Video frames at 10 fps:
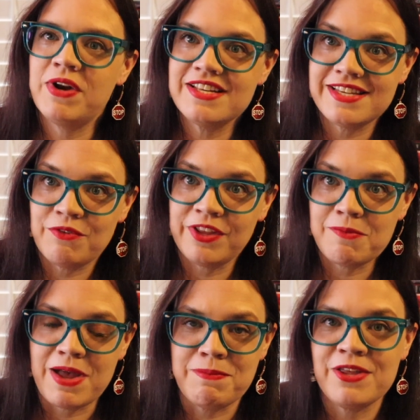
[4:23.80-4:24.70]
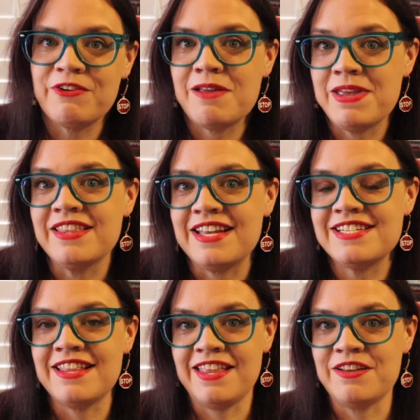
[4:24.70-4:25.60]
And when I say really popular, I mean like
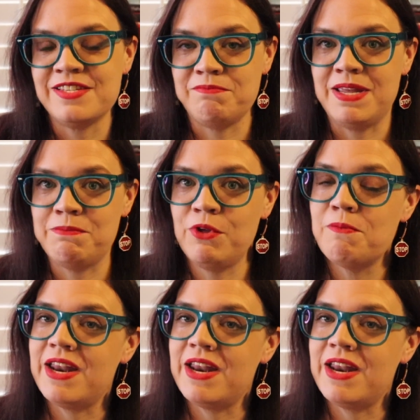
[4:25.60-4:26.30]
10,000 people,